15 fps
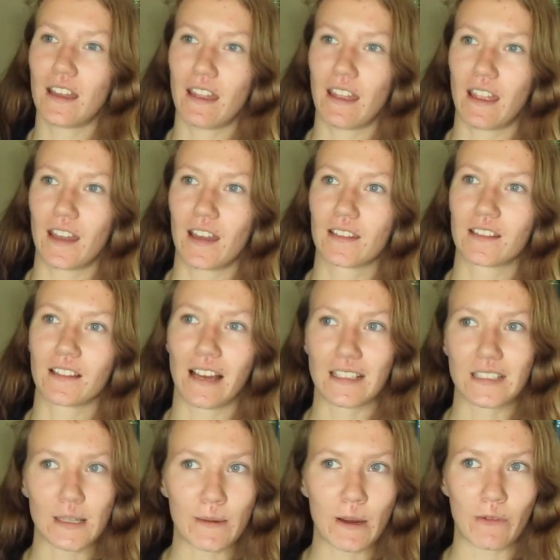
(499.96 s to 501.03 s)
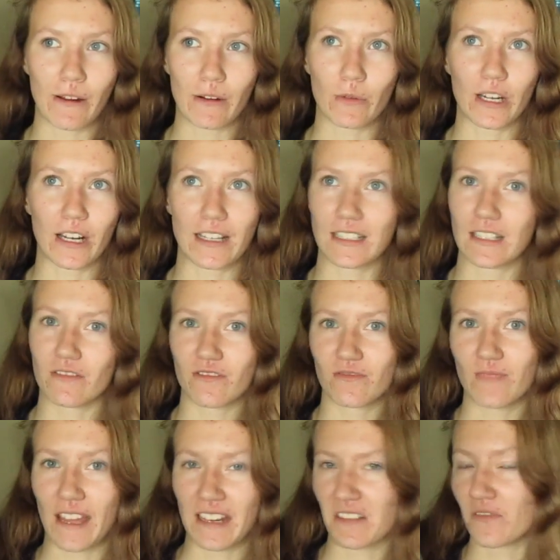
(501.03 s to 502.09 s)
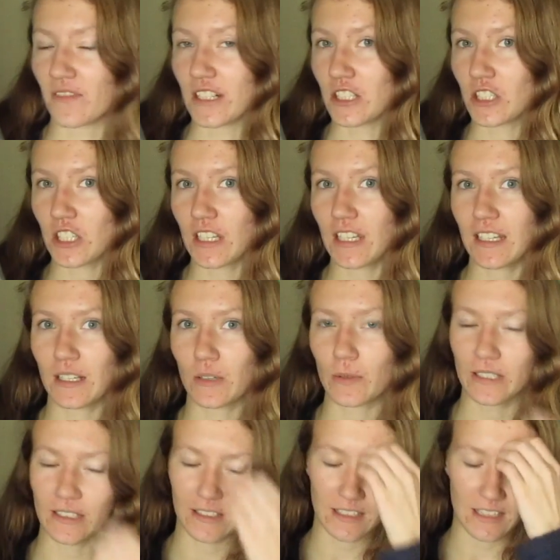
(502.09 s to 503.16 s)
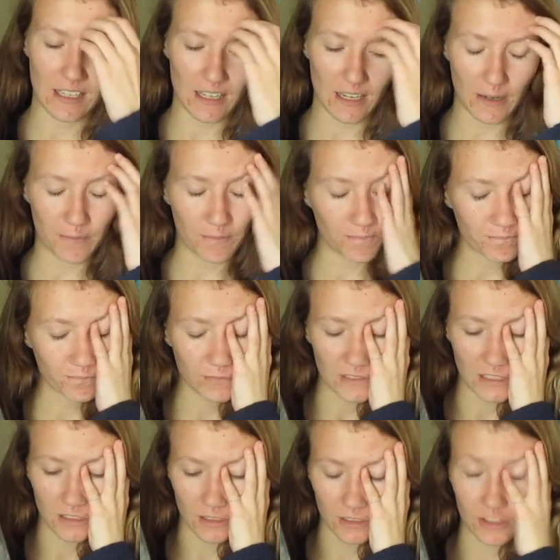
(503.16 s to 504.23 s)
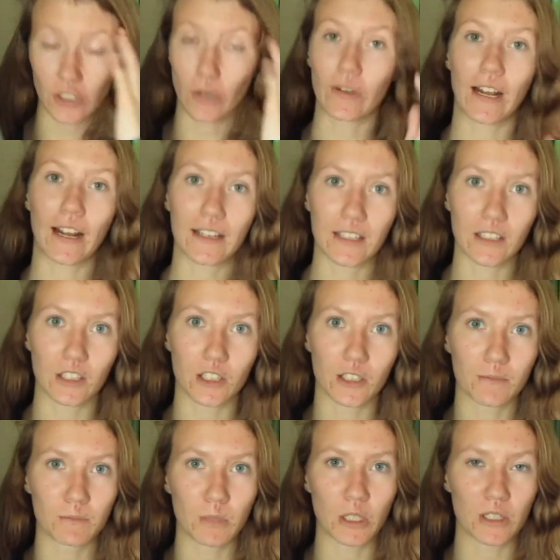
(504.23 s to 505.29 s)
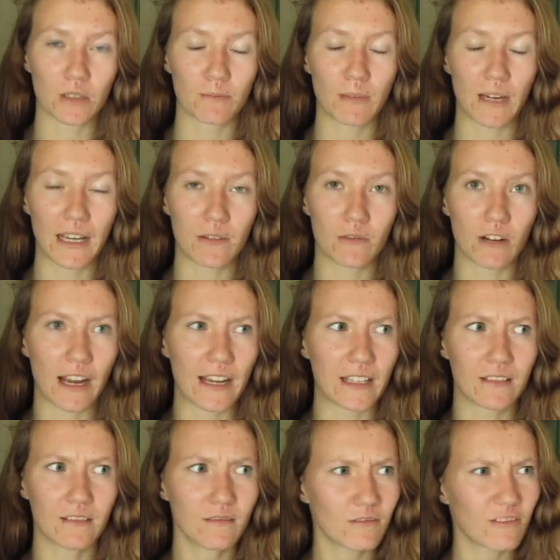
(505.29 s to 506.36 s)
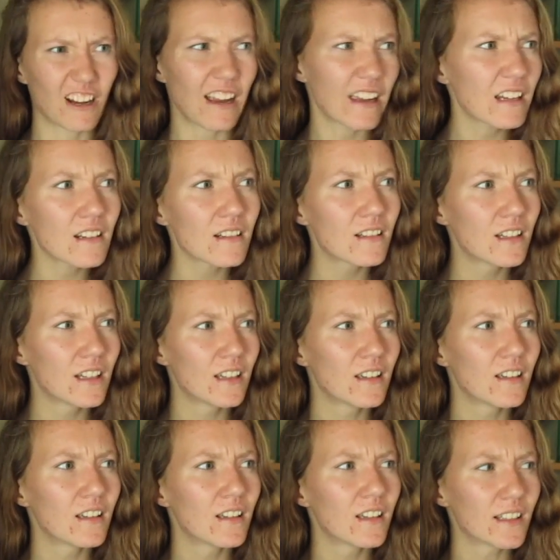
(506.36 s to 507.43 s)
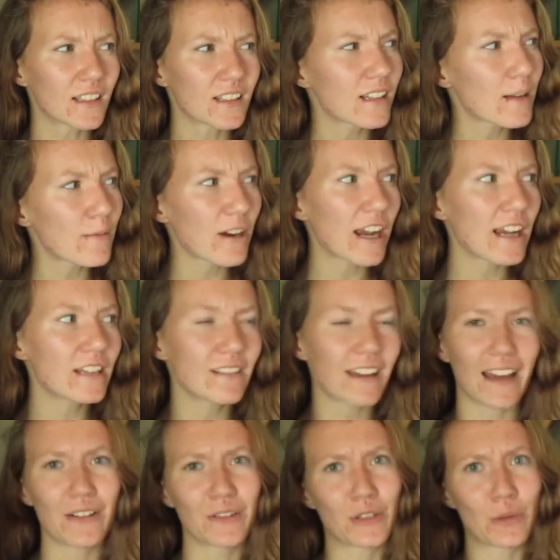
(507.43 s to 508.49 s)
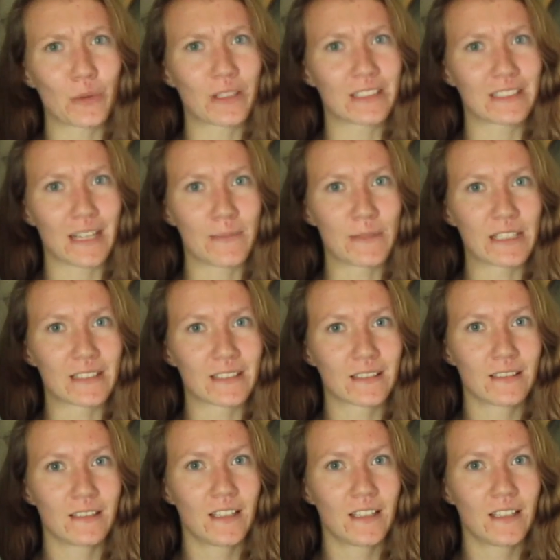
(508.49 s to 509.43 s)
and the last time I read one I didn't end up finishing it. It was the Zodiac Killer book by Ryan. Ryan? Is his name Ryan? I don't know what his name is.